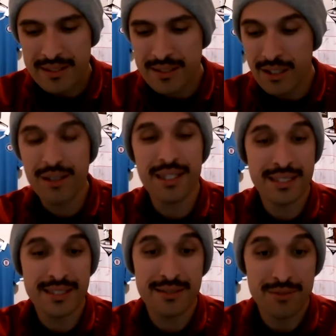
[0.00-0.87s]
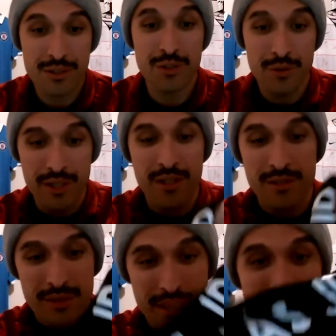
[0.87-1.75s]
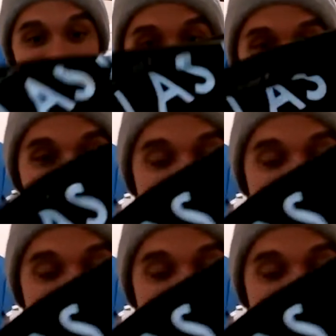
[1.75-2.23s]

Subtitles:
Douglas Jr., interesting